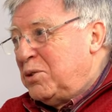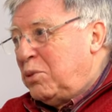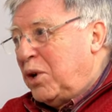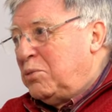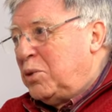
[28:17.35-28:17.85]

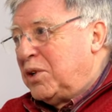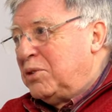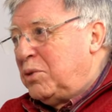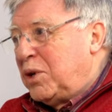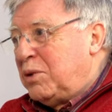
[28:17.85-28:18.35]
one,
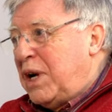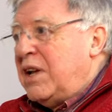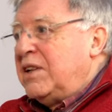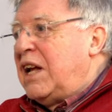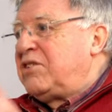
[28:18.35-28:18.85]
one, one
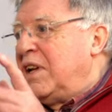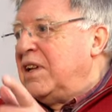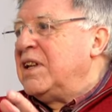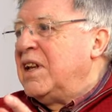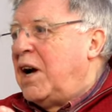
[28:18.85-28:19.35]
wife. That,
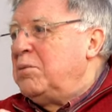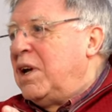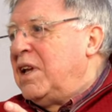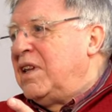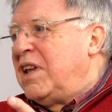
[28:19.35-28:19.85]

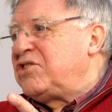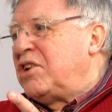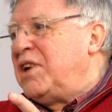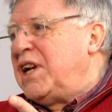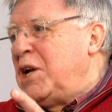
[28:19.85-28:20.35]

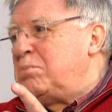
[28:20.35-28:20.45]
that's already